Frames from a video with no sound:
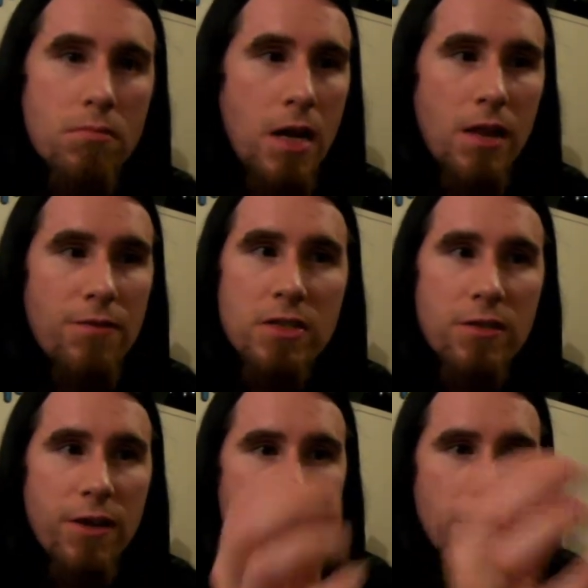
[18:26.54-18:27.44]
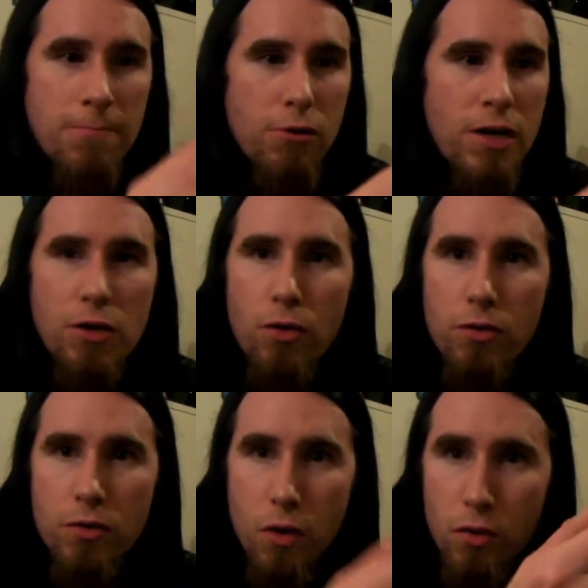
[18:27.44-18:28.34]
I love this device. You can plug in your
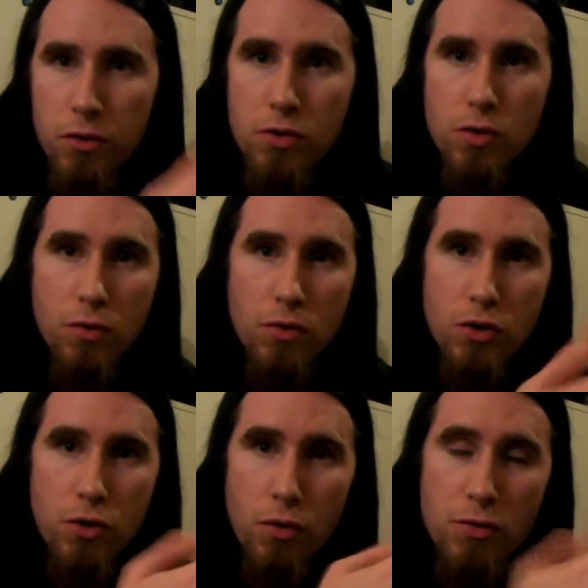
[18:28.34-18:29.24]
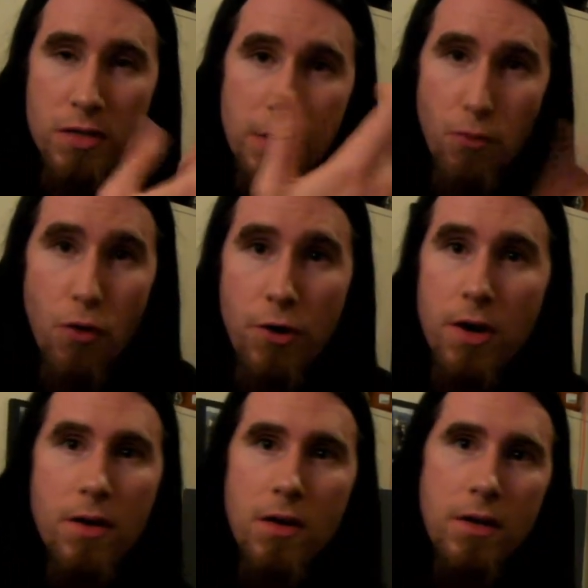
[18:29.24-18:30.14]
old school controllers and they work.
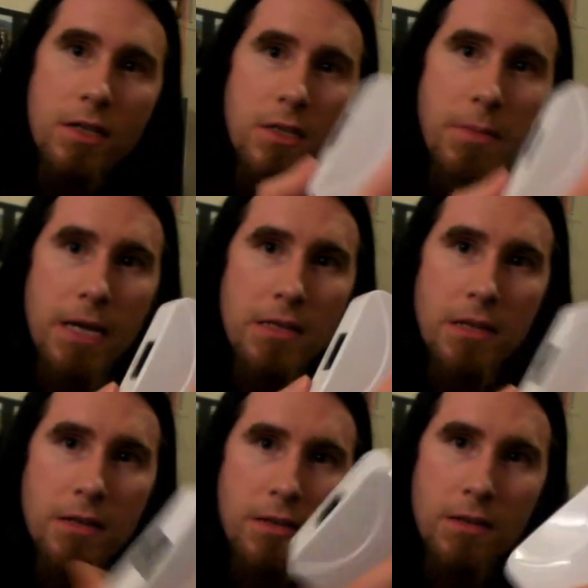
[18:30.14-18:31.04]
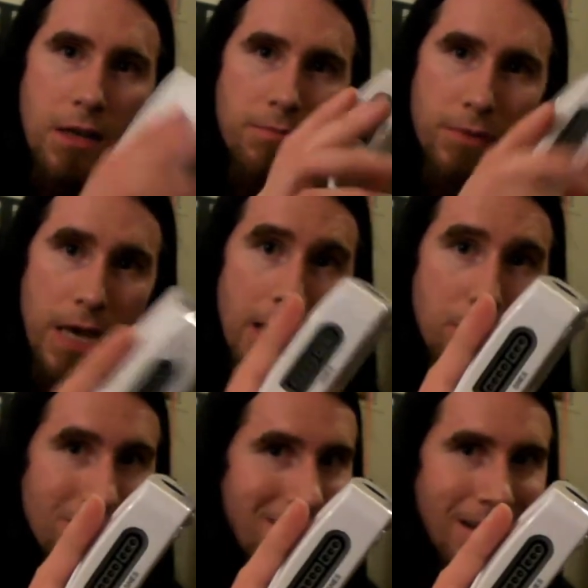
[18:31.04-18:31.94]
It's amazing.
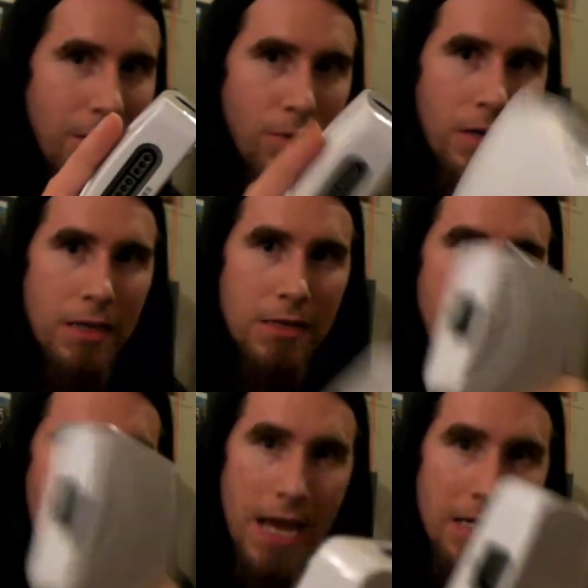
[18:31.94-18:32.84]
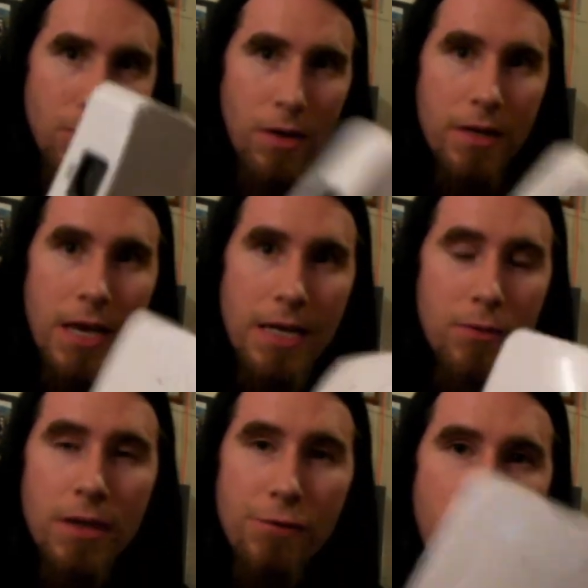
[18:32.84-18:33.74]
Anyone's got to get one of these. Anyone.
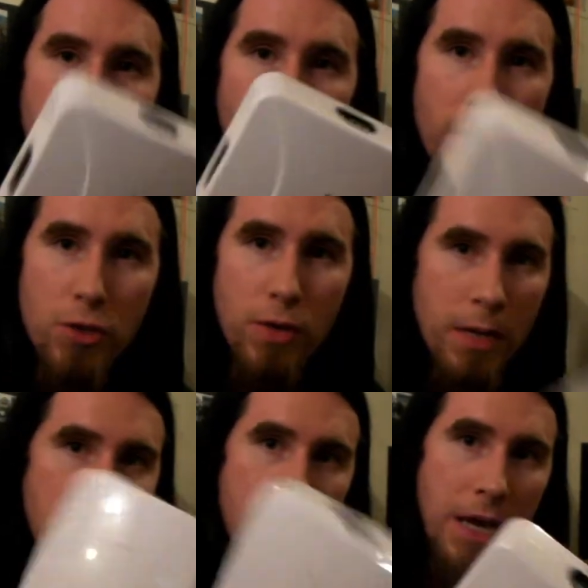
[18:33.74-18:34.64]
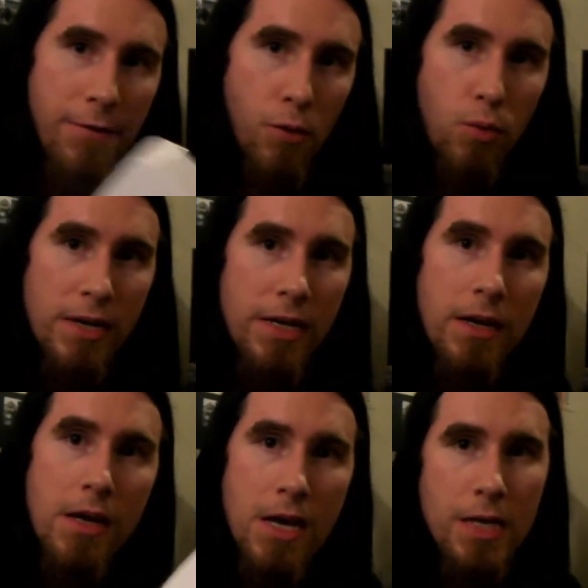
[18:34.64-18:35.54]
If you're into retro gaming and you have a
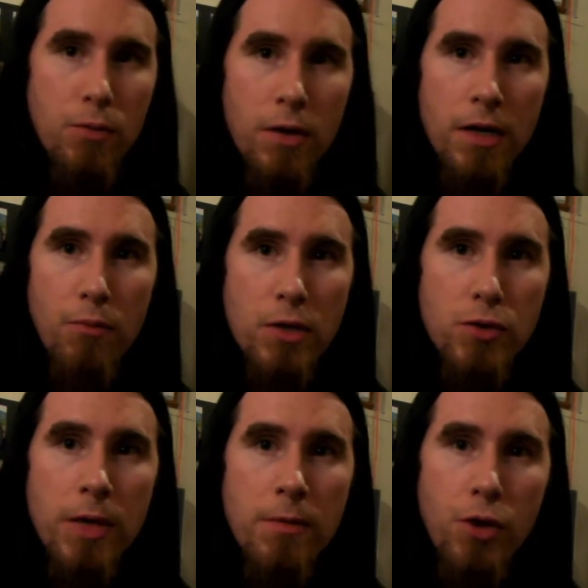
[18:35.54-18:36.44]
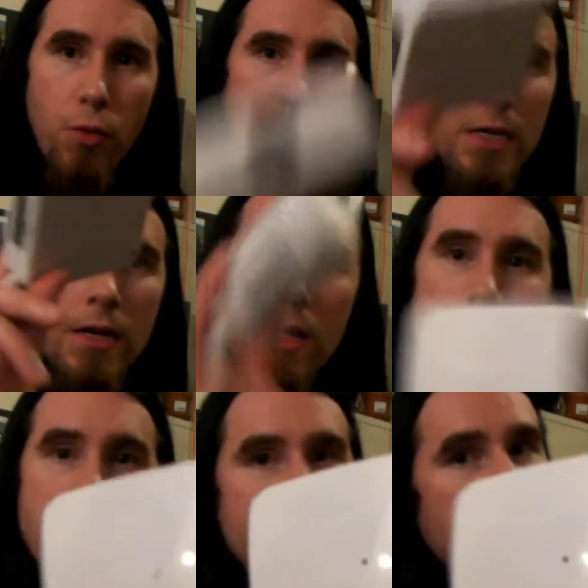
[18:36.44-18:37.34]
Wii, and you want a retro game on your Wii,
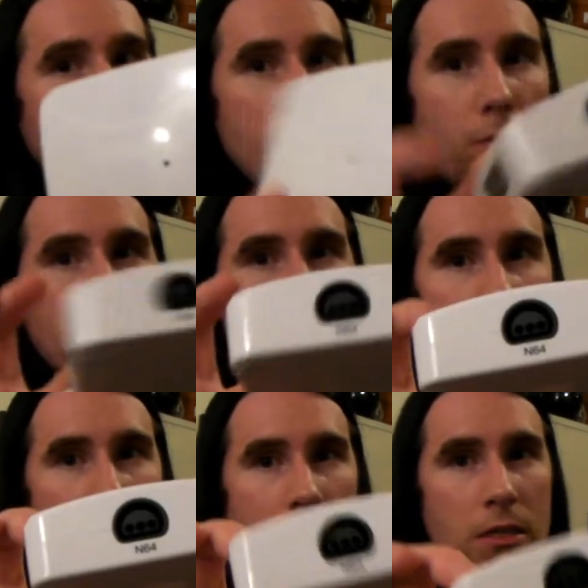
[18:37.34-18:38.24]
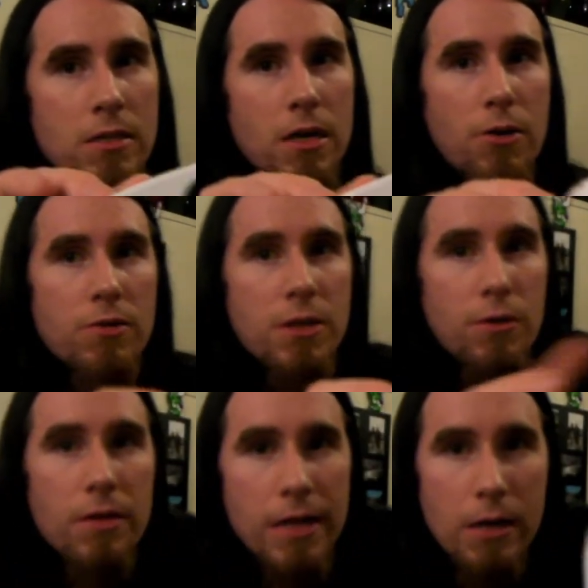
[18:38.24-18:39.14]
you got to get one of these suckers
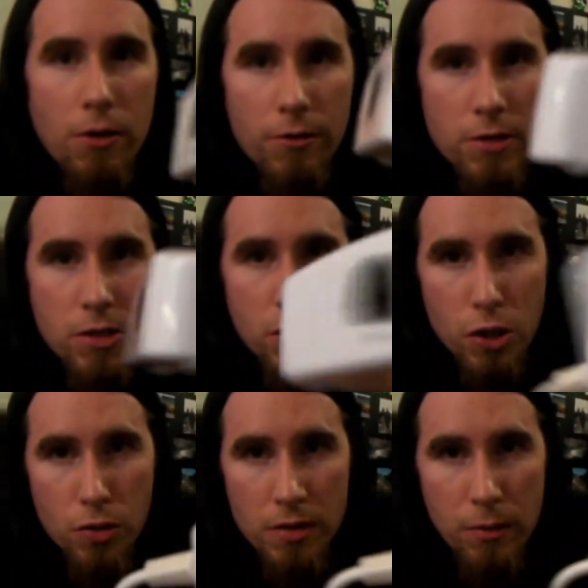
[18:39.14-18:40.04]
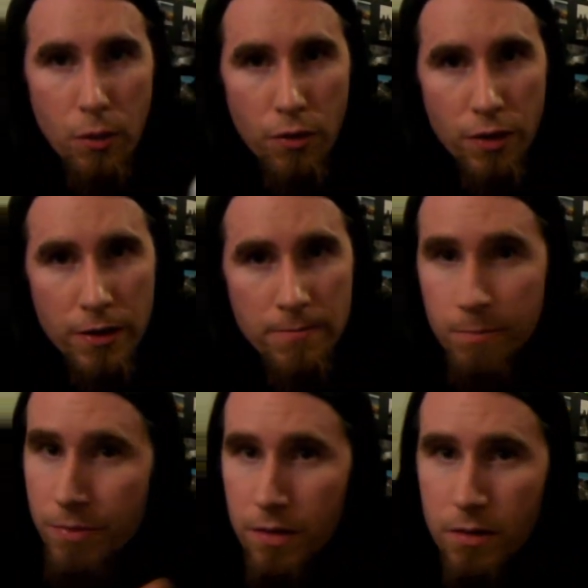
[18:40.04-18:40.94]
here. They are totally worth it.
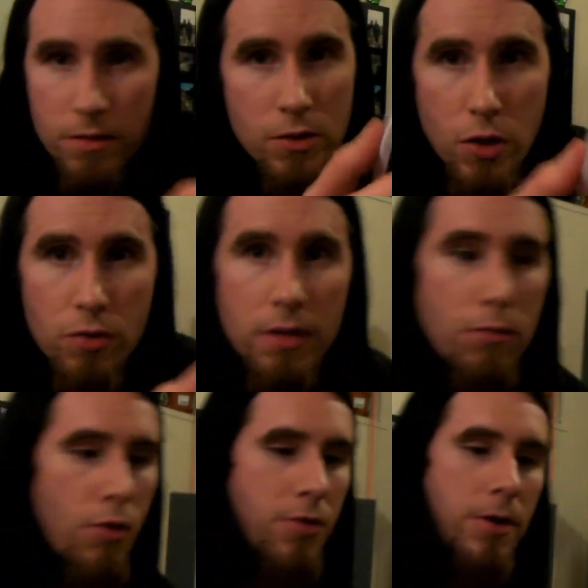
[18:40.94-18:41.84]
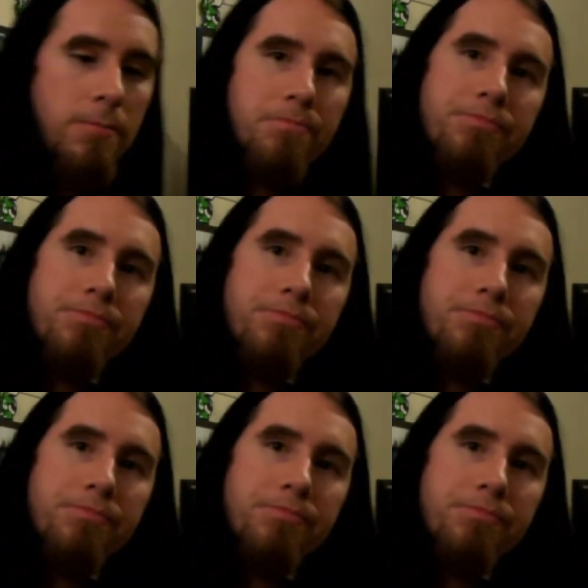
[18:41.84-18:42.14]
Totally worth it.